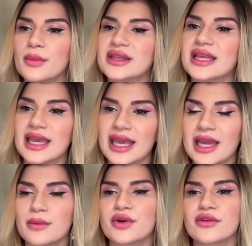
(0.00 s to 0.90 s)
but they
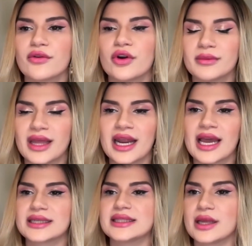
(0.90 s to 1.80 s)
can perform that
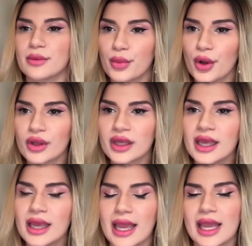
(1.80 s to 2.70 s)
act in bulk
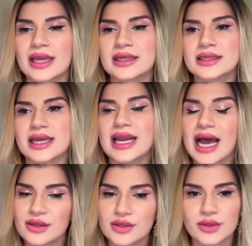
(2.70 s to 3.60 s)
And an
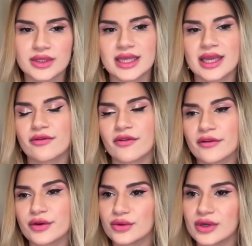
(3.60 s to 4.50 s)
outsourcing
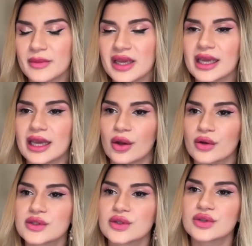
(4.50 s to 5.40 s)
503B can
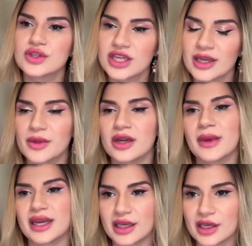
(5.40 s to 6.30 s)
also ship their
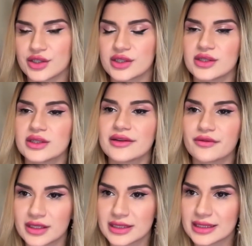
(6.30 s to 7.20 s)
medications to
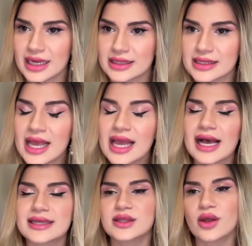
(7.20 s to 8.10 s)
different states
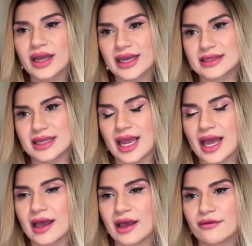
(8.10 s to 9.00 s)
as long as they
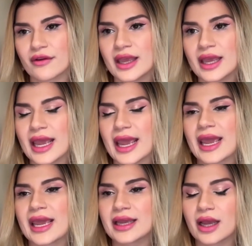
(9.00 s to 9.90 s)
have
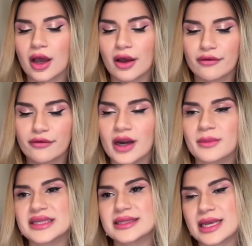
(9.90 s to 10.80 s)
a
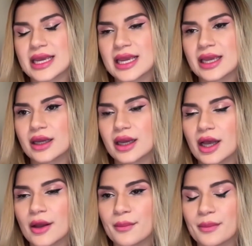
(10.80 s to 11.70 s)
pharmacy
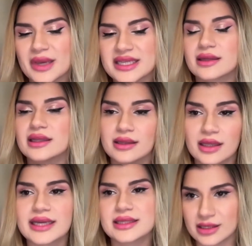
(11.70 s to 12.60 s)
basically
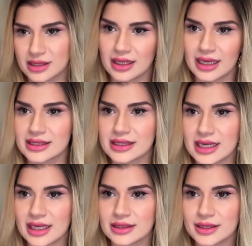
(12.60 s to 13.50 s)
license in that
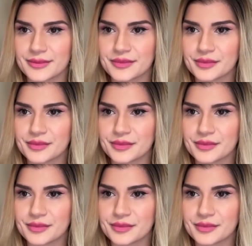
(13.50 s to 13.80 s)
state.